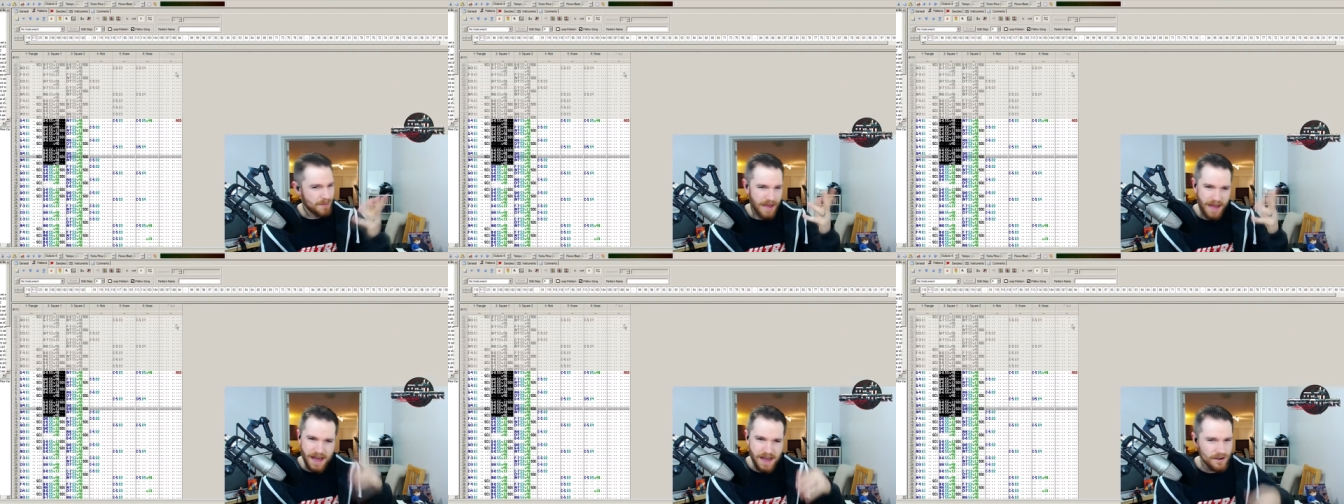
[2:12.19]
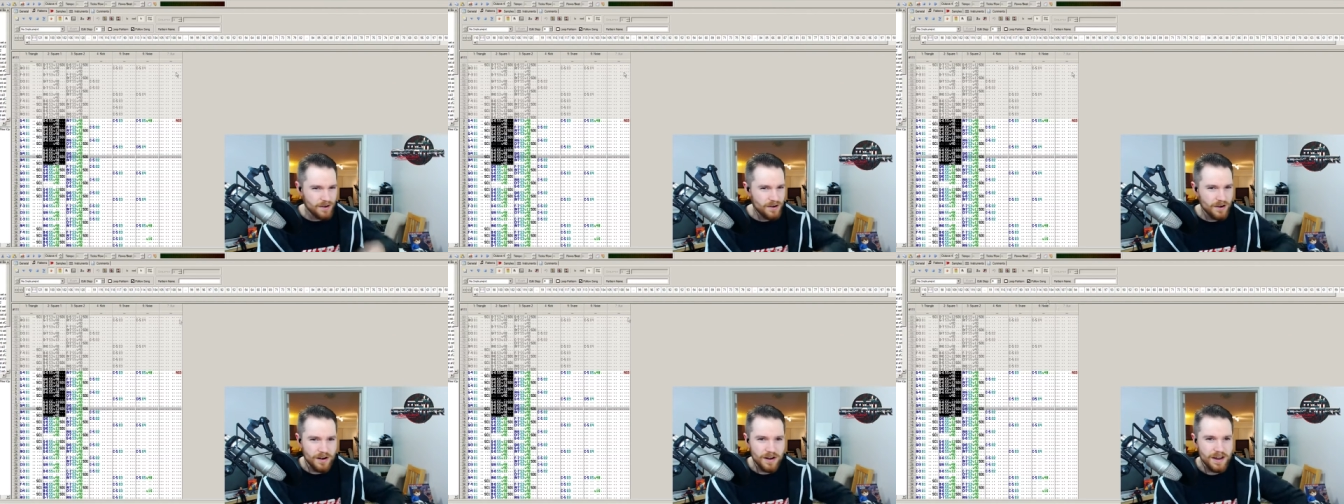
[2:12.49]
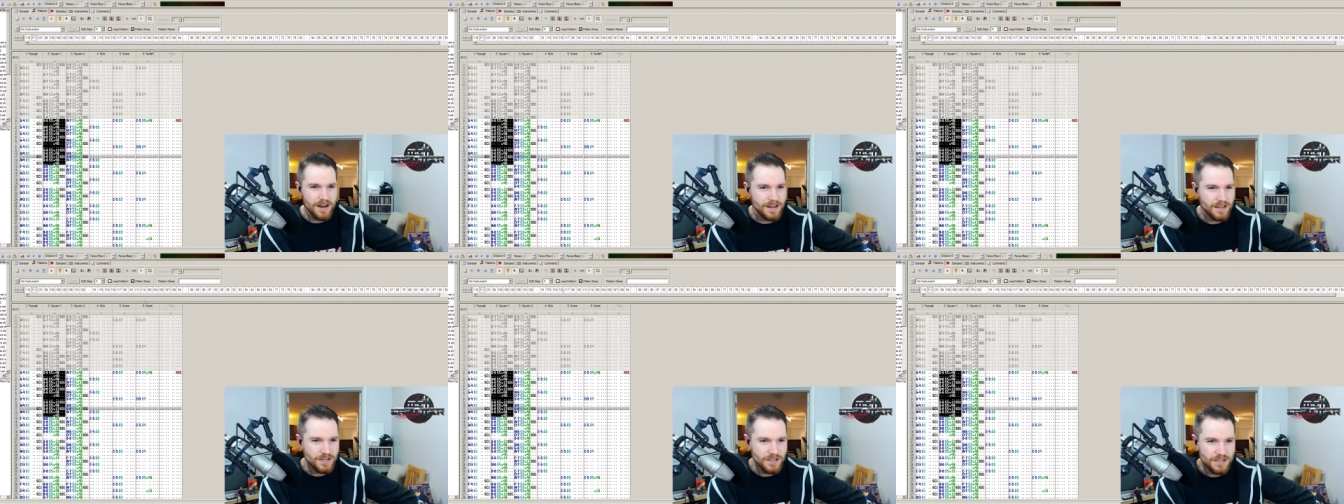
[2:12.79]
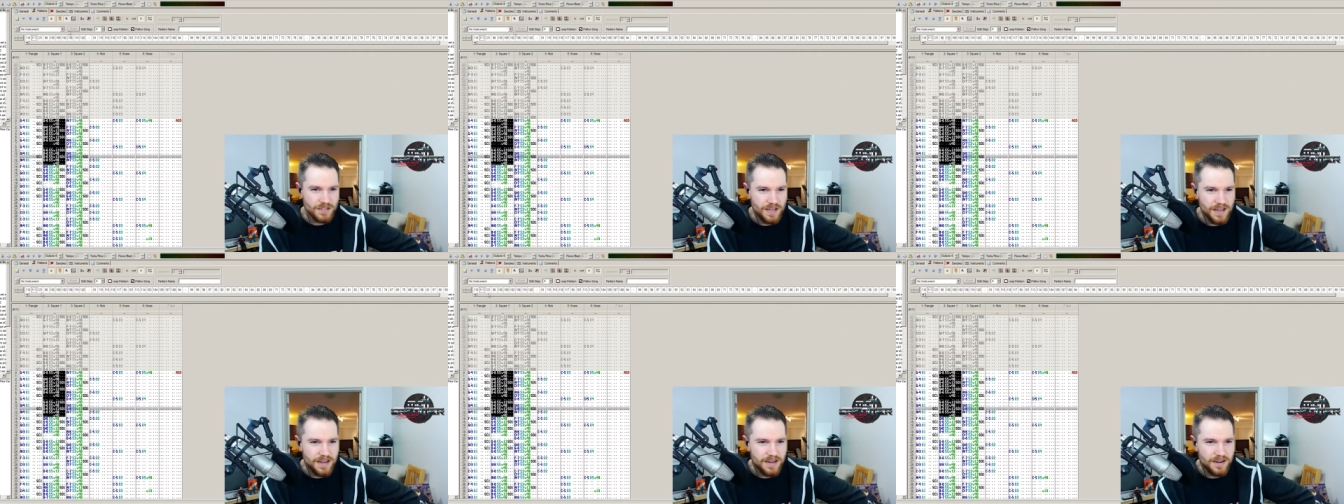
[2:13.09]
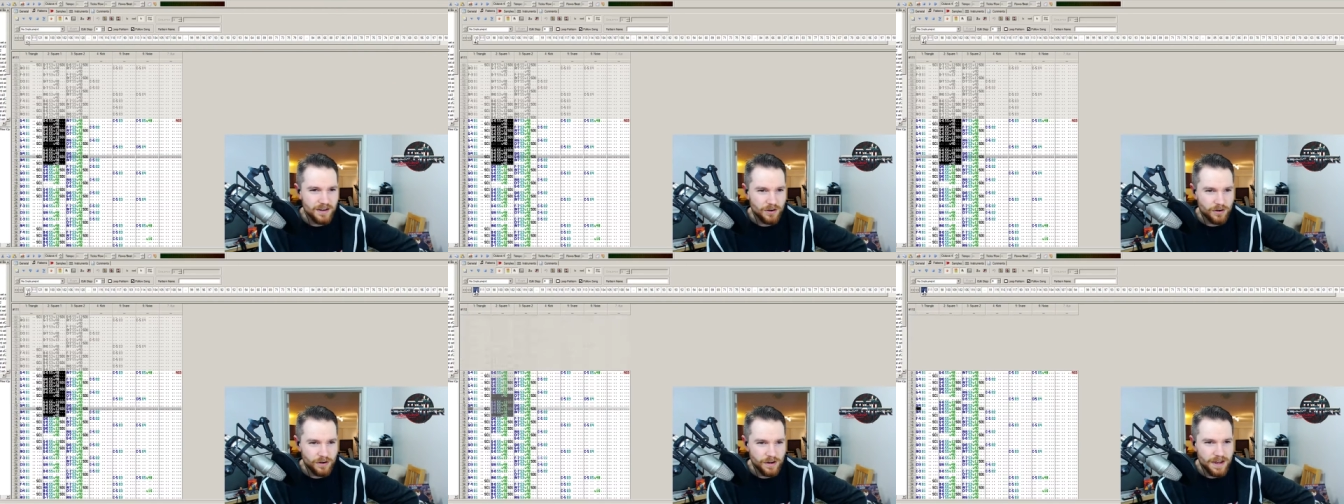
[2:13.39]
pattern and it just
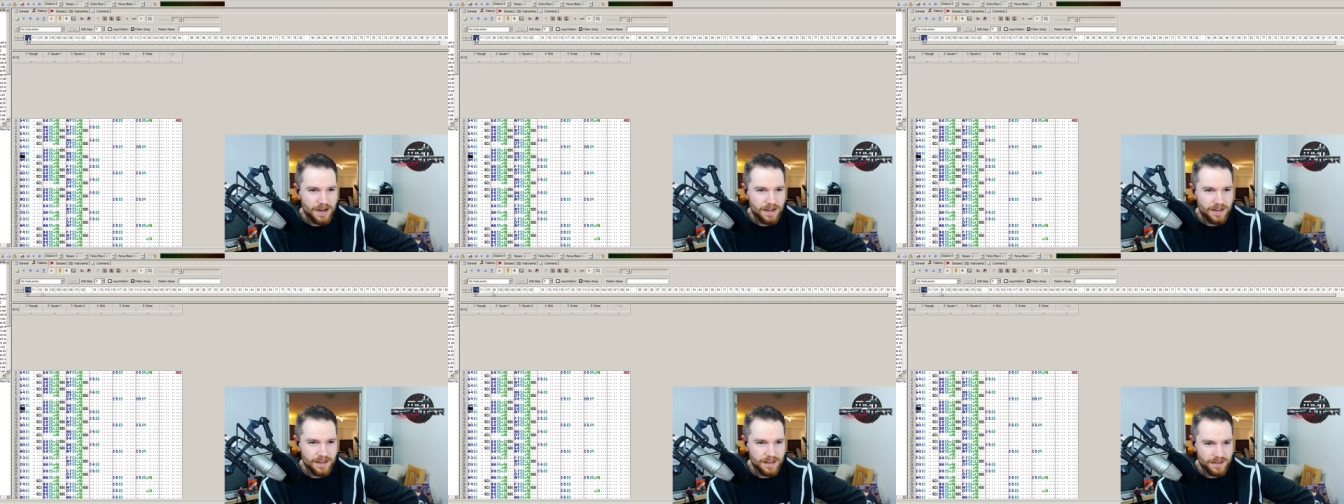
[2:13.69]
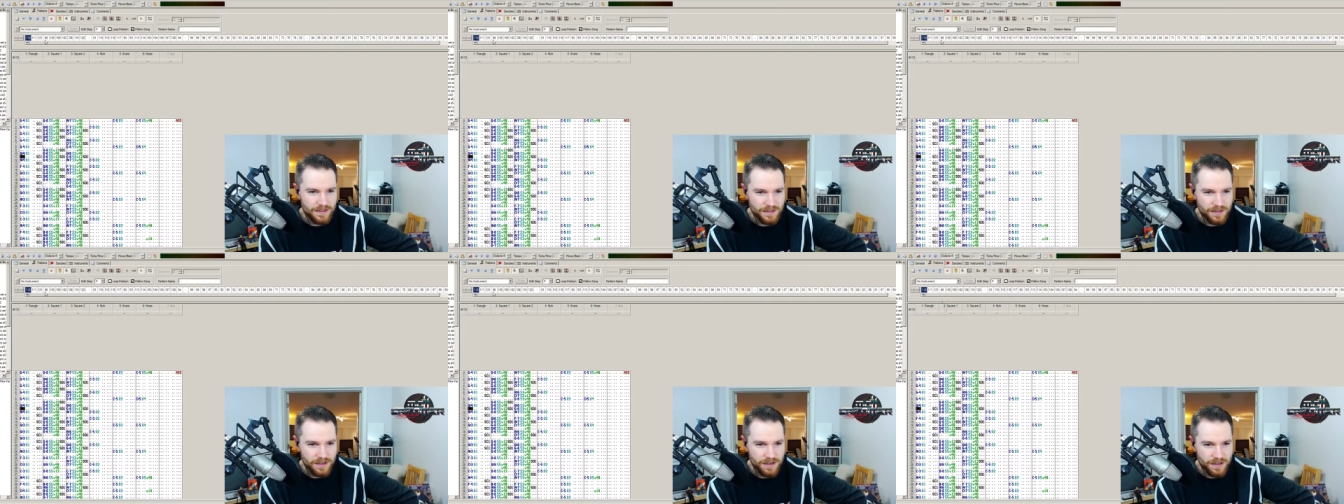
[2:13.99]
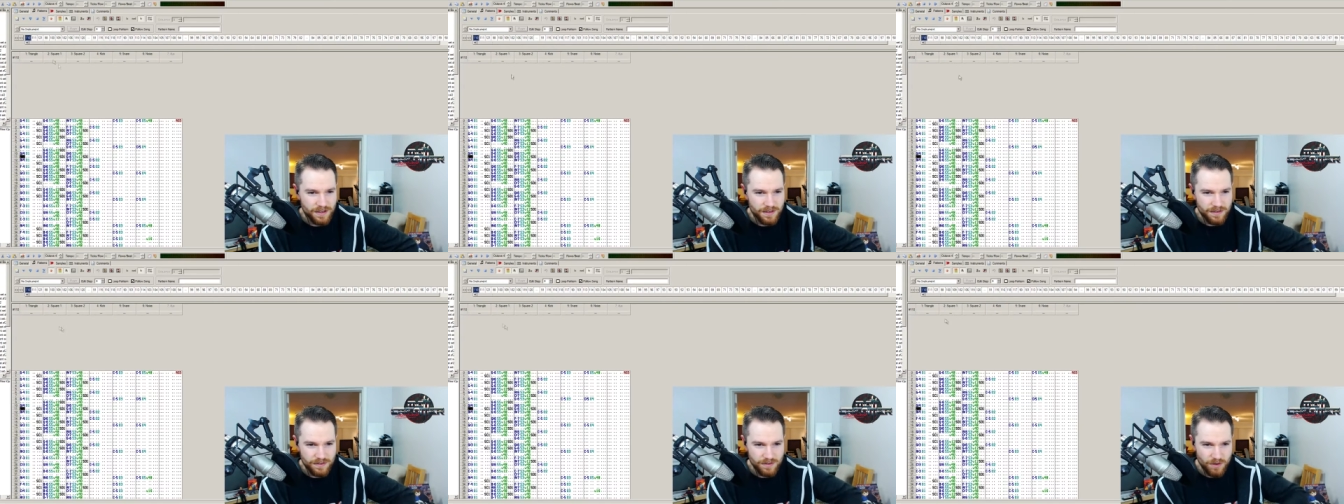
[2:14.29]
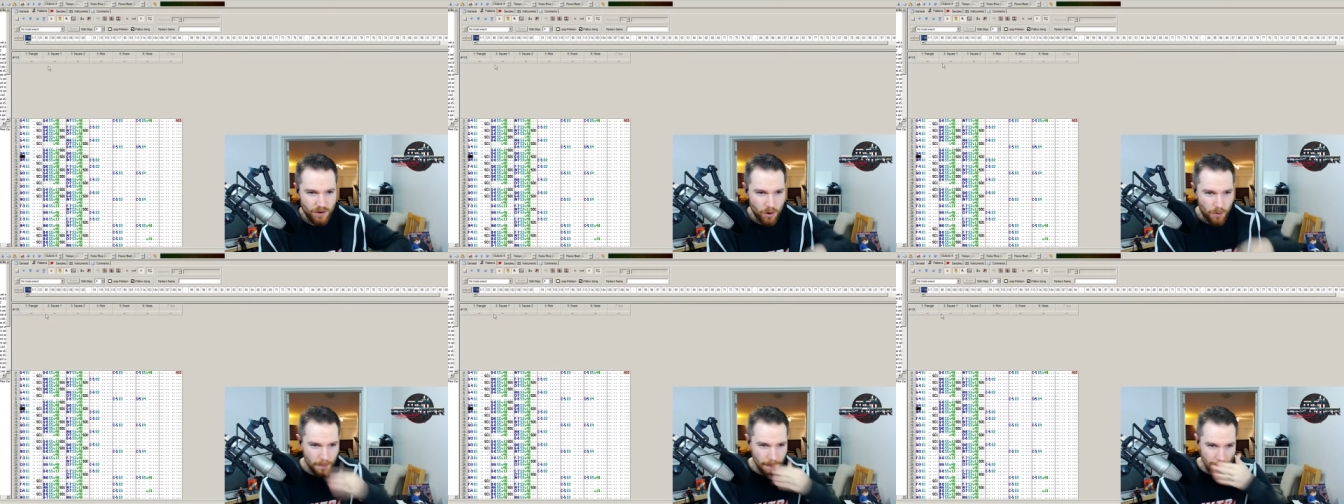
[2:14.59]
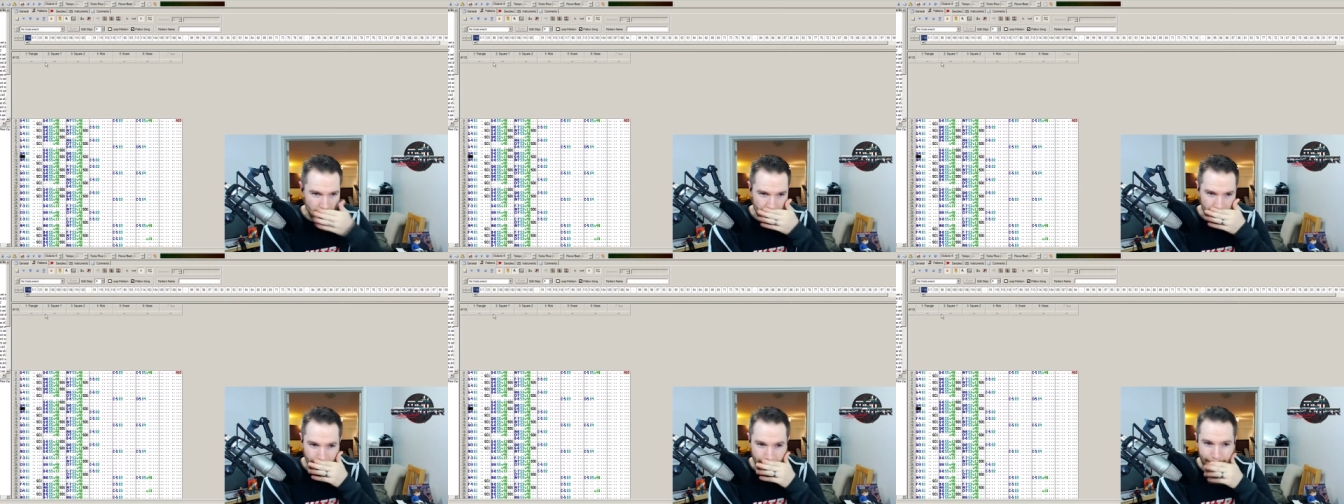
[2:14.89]
kind of created this uh, this
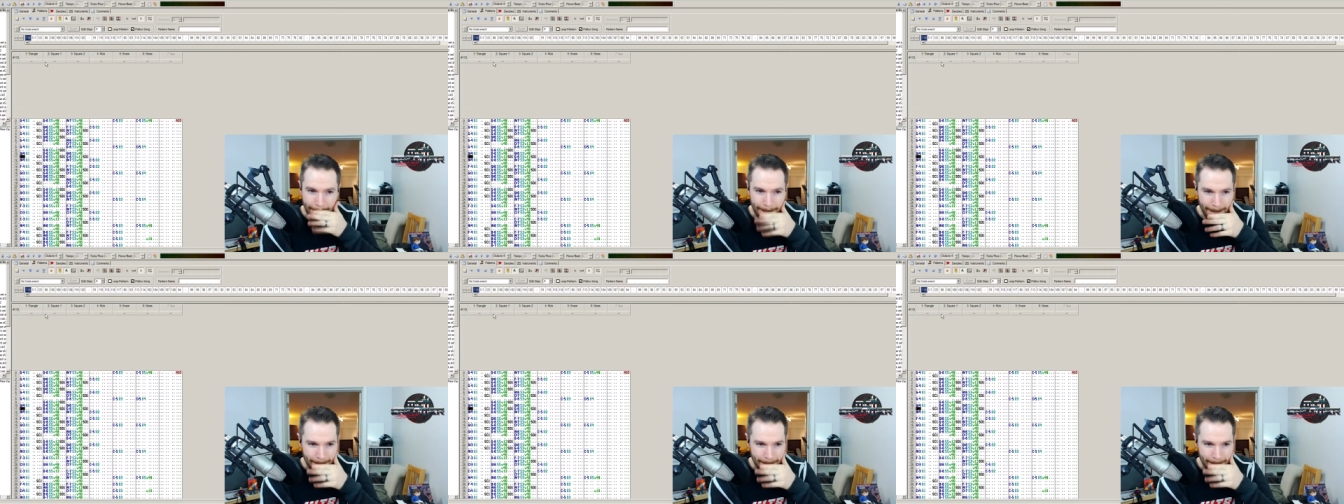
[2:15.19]
opening